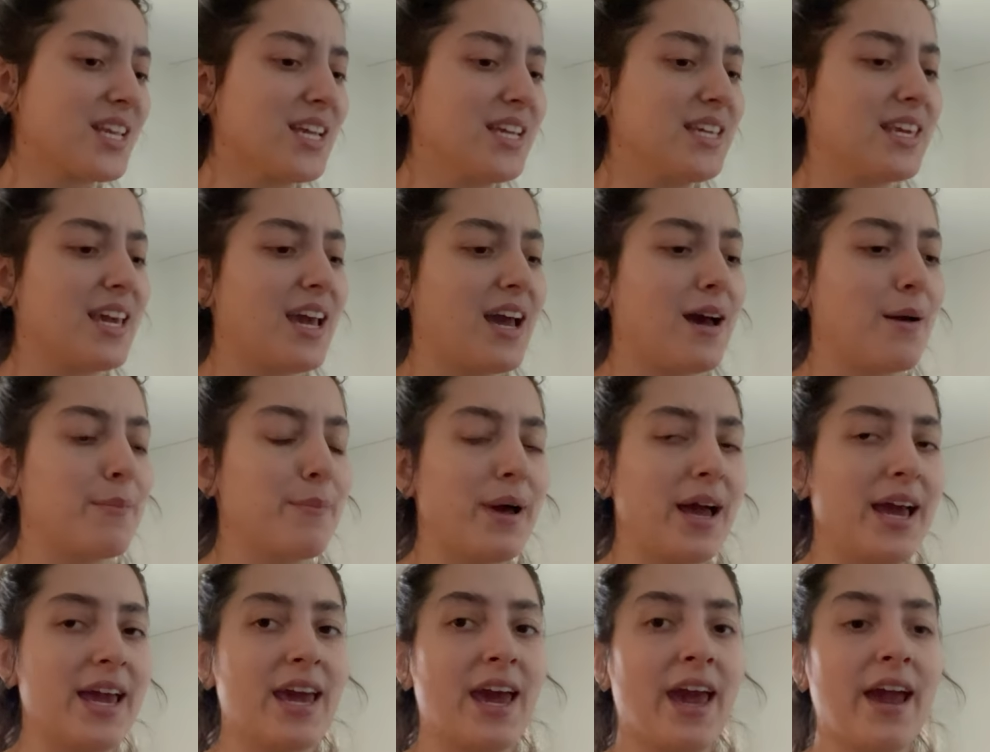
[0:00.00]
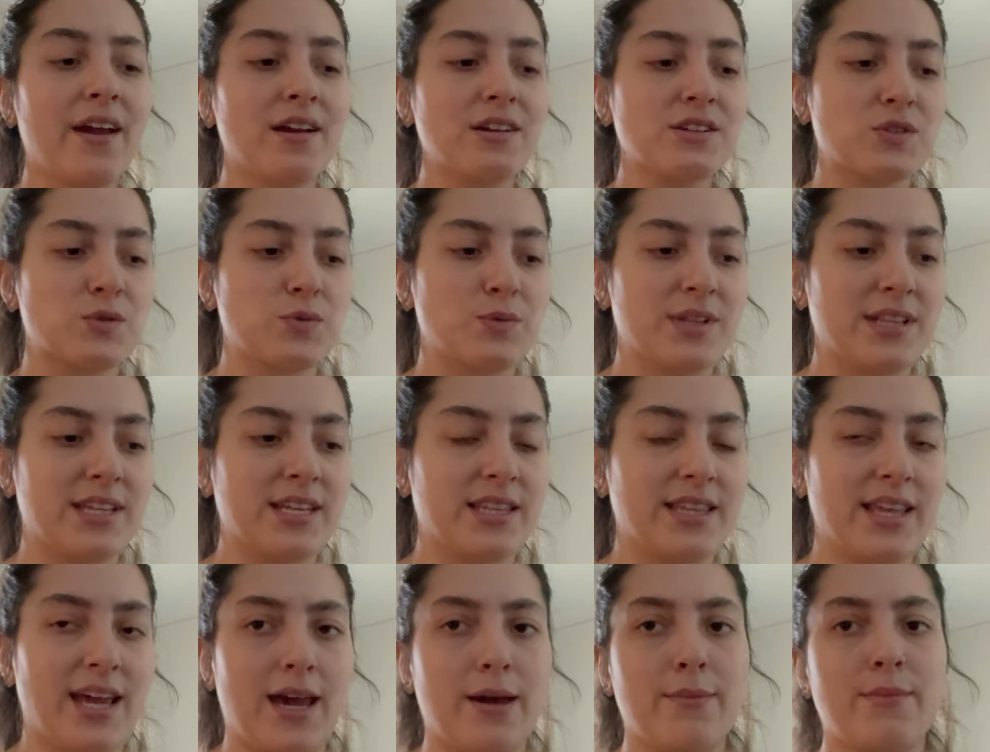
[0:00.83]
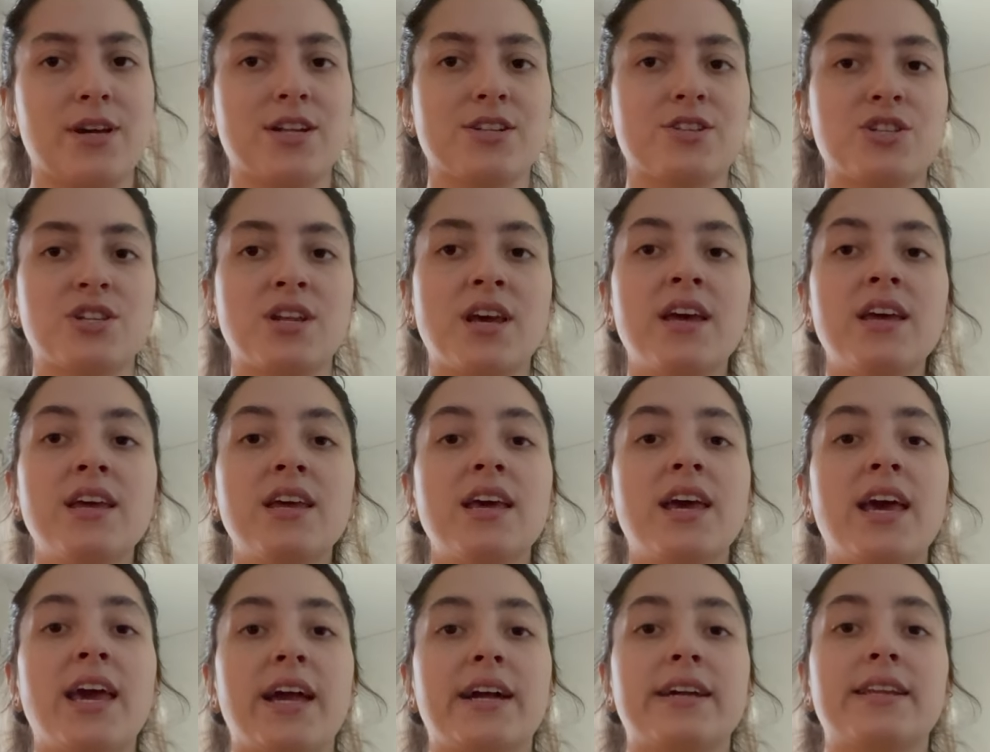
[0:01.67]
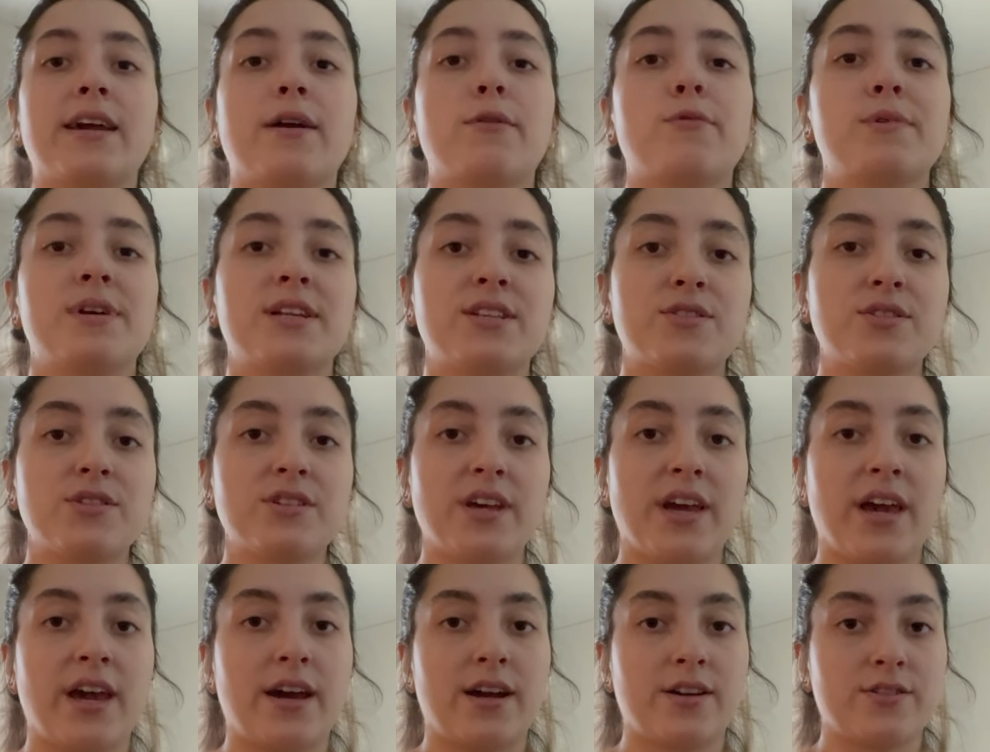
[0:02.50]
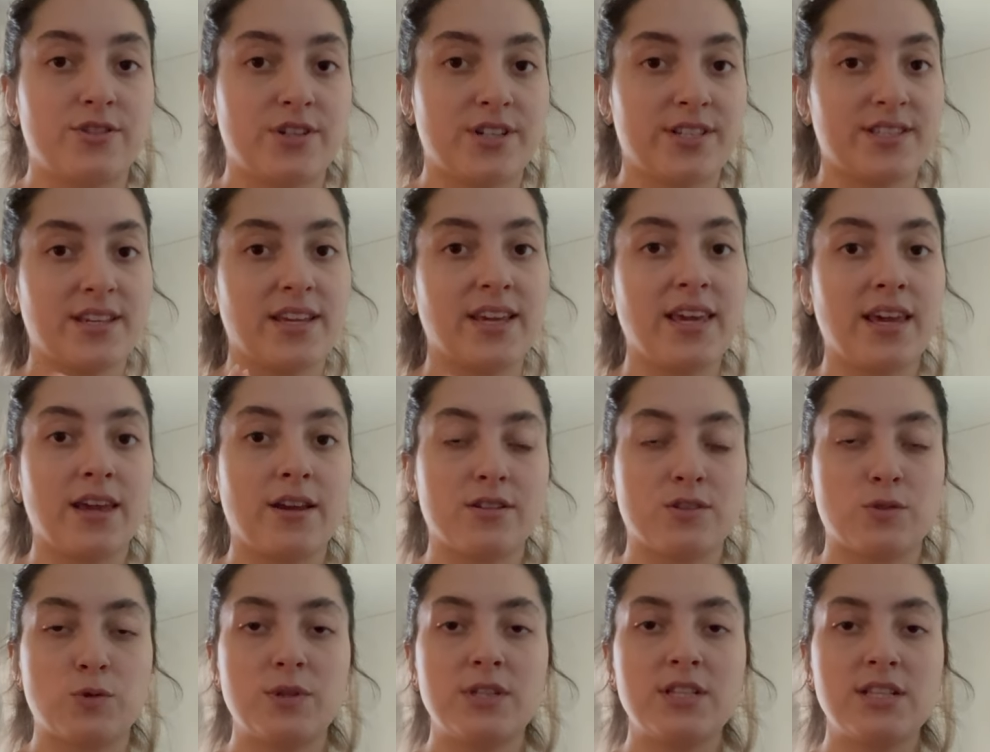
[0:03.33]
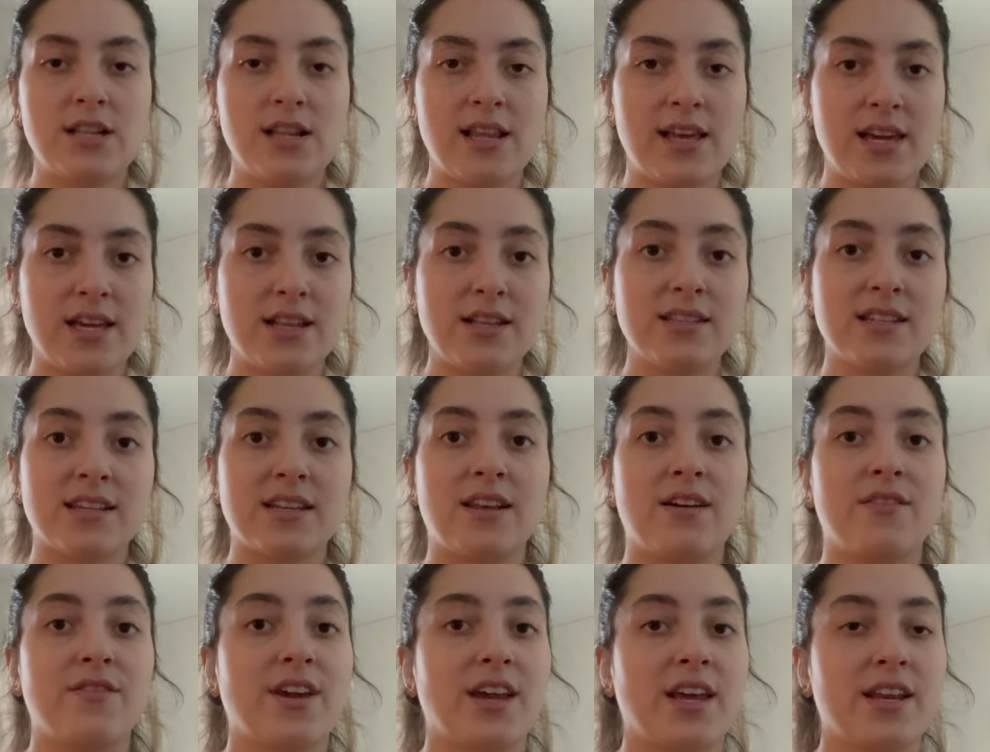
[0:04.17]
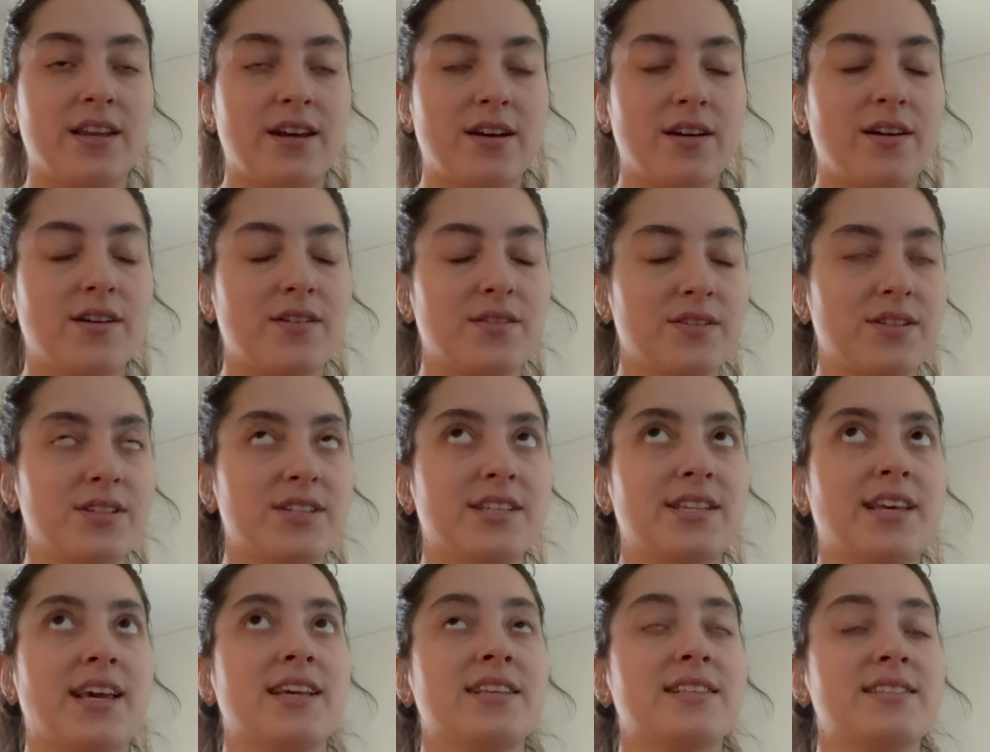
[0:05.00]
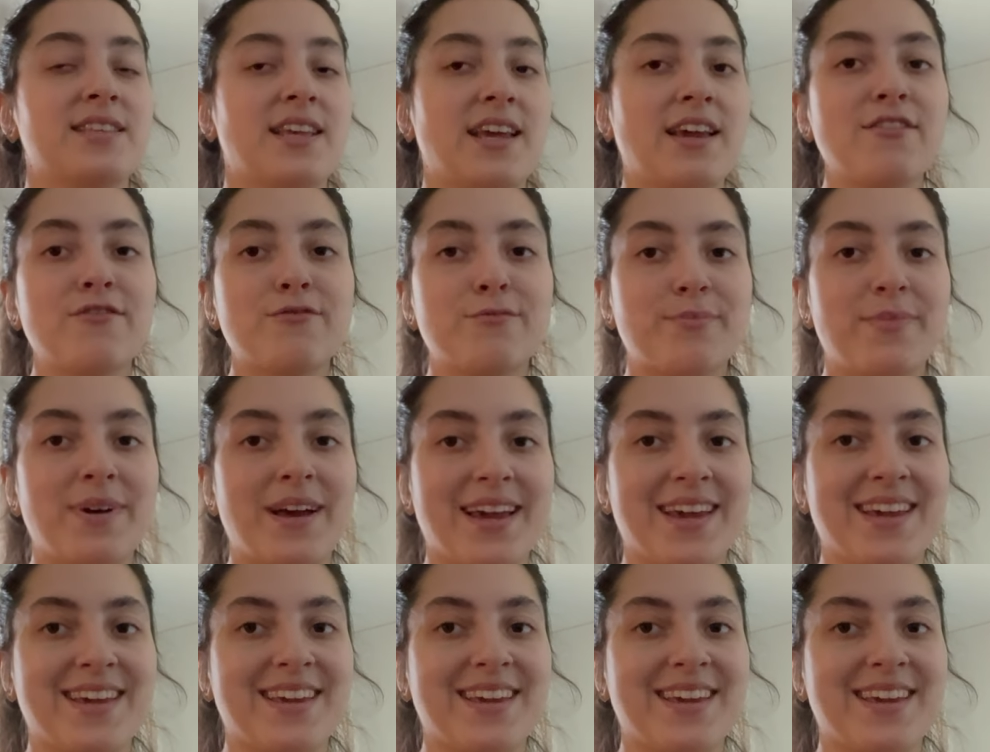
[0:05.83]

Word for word: yeah, my hair is really damaged and I went to the hairdresser here in Switzerland, in Aveda, and they saved my,